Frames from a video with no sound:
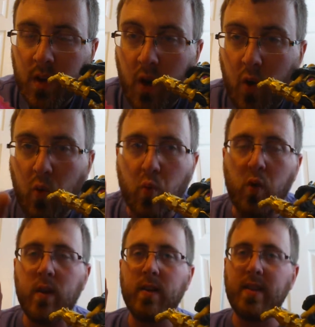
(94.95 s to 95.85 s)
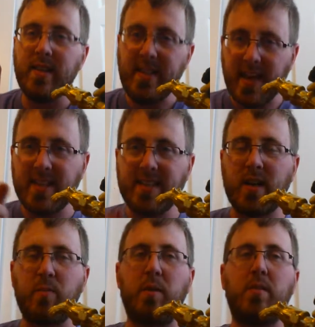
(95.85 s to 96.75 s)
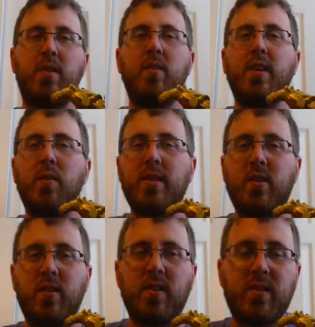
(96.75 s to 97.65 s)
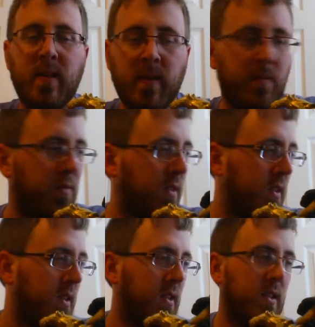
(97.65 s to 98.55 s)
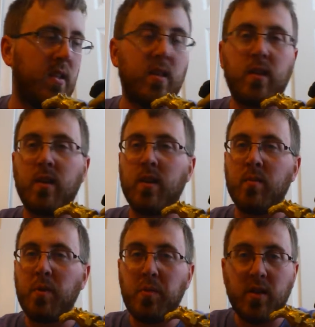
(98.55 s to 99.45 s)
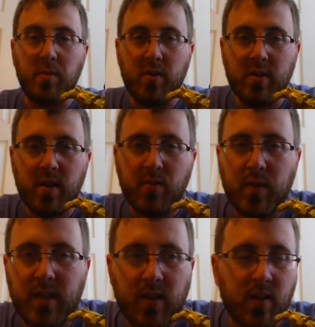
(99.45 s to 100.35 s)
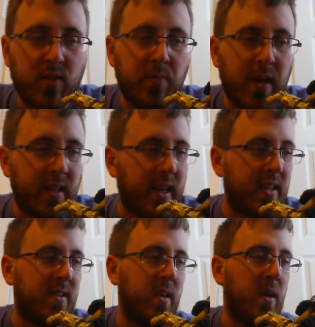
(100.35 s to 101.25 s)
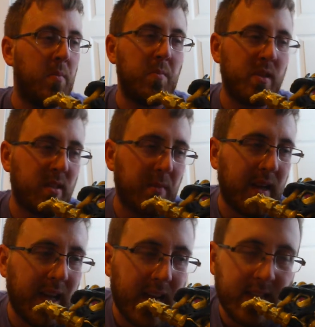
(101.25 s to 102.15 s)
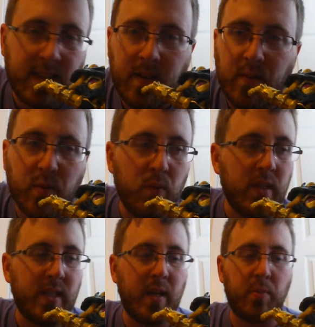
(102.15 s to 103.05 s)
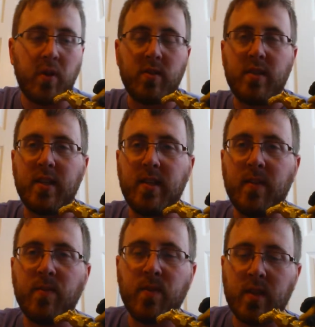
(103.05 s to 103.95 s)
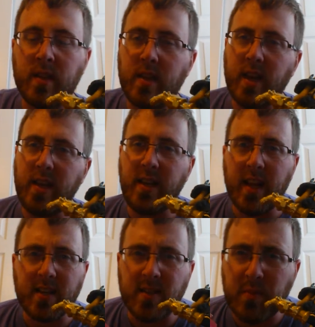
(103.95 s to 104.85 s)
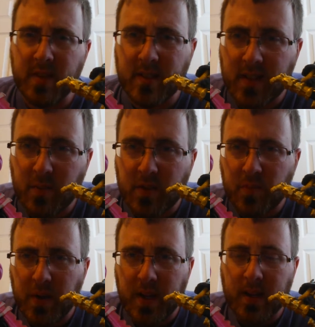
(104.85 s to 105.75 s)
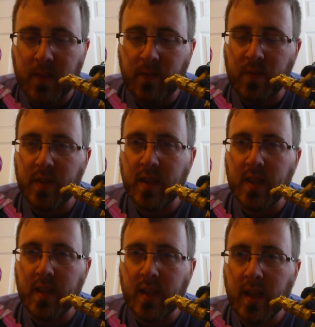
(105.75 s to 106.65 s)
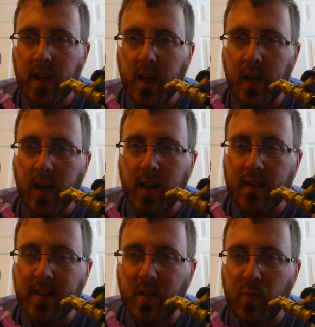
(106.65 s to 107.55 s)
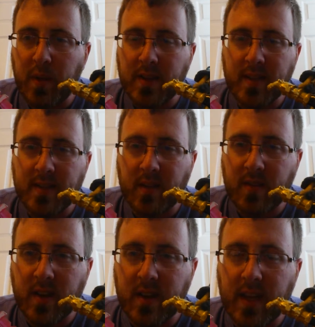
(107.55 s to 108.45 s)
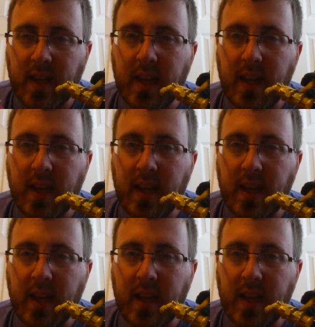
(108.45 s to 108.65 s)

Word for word: Oh, yes, I remember. The other thing I want to tell you is, remember W Drums when we did all those path cuts? Miss him a lot. Wish he posted. I need to actually message him. It's been a little bit since I've done that.